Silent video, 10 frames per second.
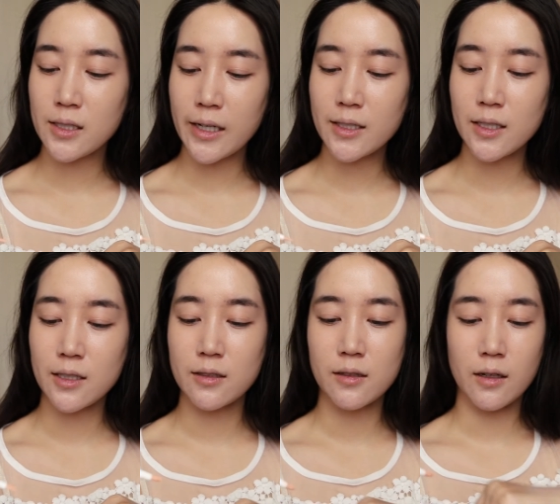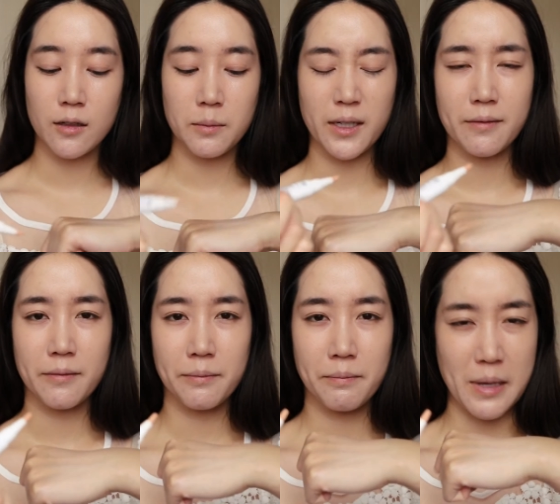I guess it is a little bit
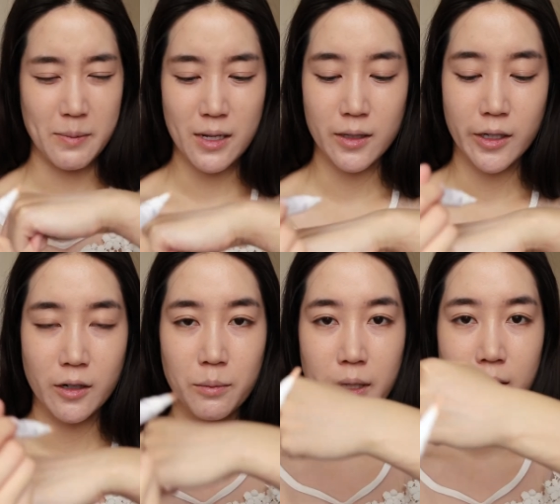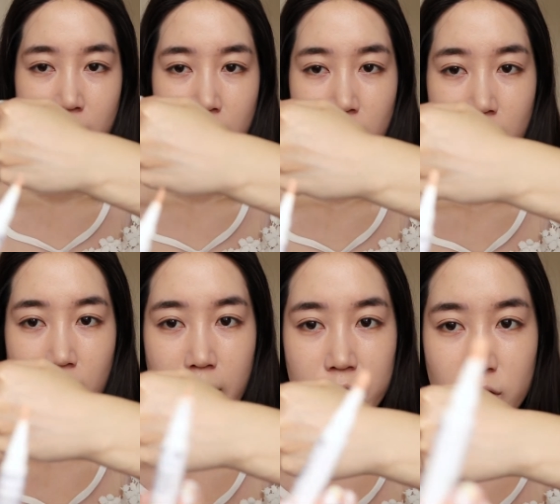maybe cleaner, but
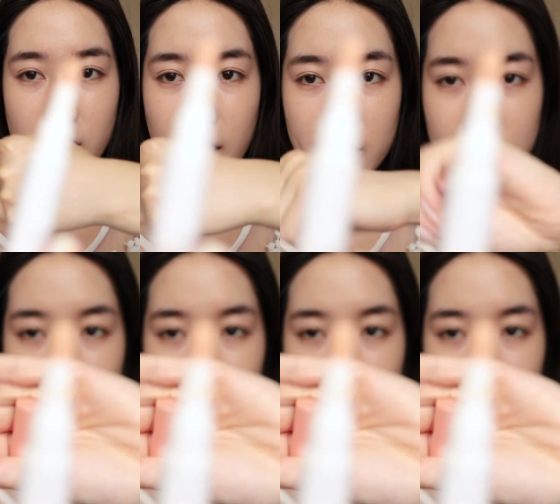all right, so you kind of